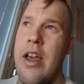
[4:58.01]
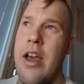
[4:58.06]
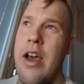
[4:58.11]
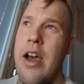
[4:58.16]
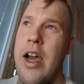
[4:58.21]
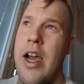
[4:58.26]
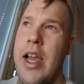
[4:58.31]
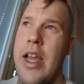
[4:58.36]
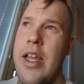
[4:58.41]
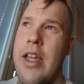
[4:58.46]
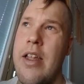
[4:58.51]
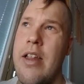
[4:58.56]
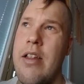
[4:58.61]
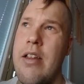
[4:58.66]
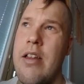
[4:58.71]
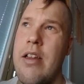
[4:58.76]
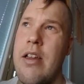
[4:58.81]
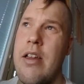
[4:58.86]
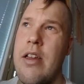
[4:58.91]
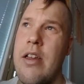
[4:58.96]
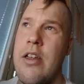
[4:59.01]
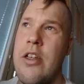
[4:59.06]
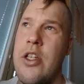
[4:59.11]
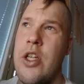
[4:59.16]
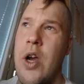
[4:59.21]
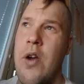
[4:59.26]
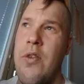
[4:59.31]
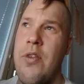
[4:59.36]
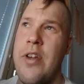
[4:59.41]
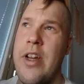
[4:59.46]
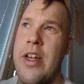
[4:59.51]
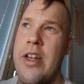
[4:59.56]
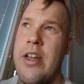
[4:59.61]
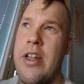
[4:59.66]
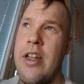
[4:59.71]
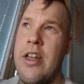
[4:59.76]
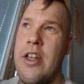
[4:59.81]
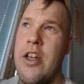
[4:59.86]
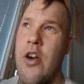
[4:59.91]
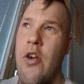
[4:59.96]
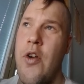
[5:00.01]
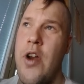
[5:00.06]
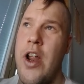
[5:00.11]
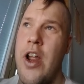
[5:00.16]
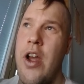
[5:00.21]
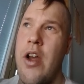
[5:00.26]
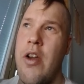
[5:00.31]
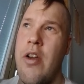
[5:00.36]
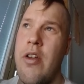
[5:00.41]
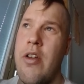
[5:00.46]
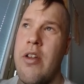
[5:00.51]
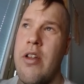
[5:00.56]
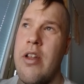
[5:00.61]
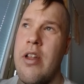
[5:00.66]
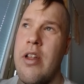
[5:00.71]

I softened the rear